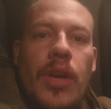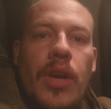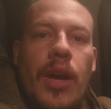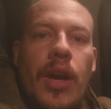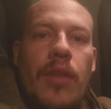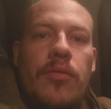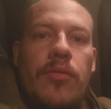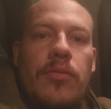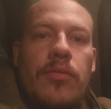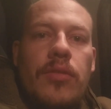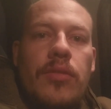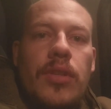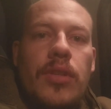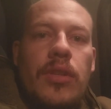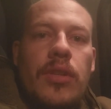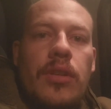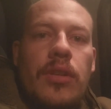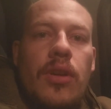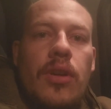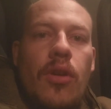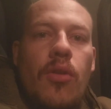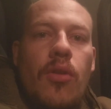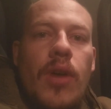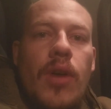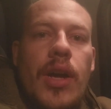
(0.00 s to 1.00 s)
having
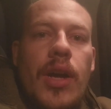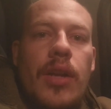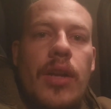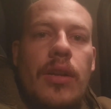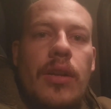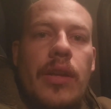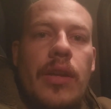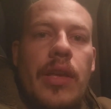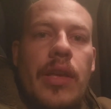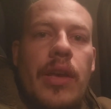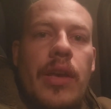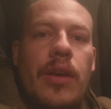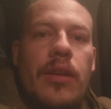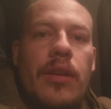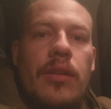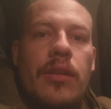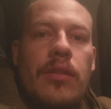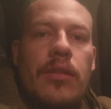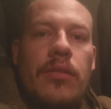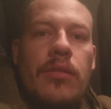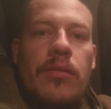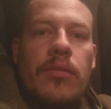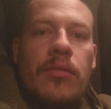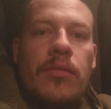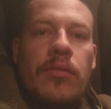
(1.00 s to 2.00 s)
to go at it again
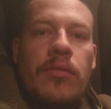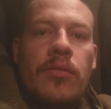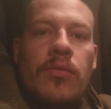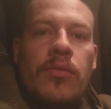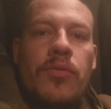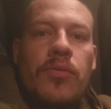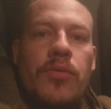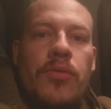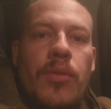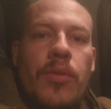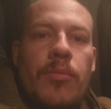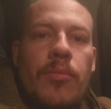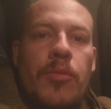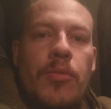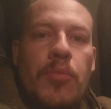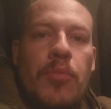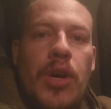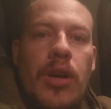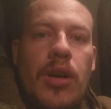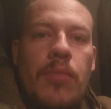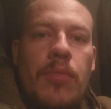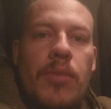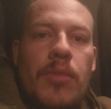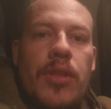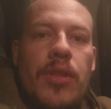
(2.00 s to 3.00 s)
from the
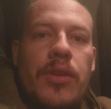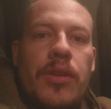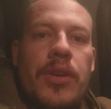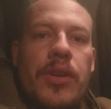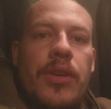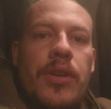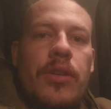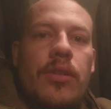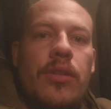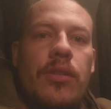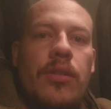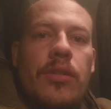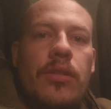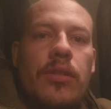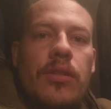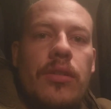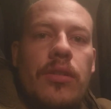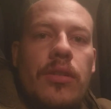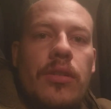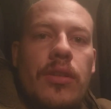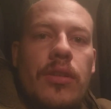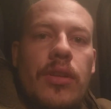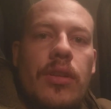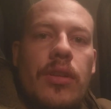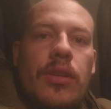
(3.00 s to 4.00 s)
bottom of the hill
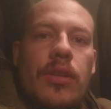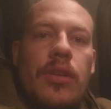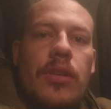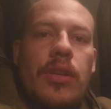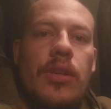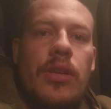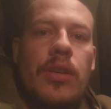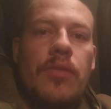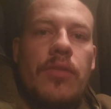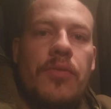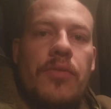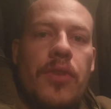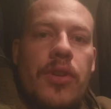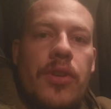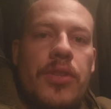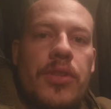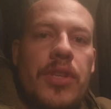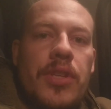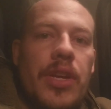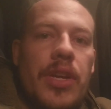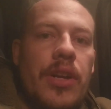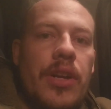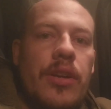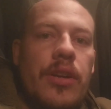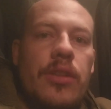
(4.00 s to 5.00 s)
in
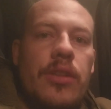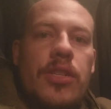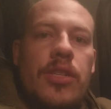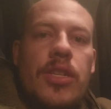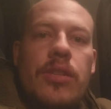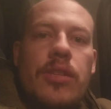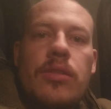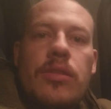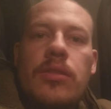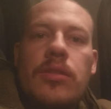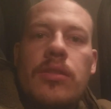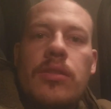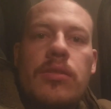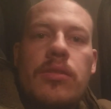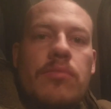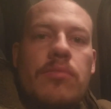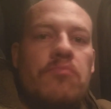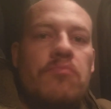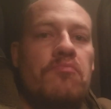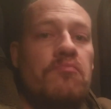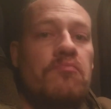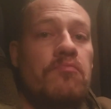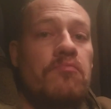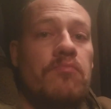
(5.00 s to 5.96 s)
first gear and just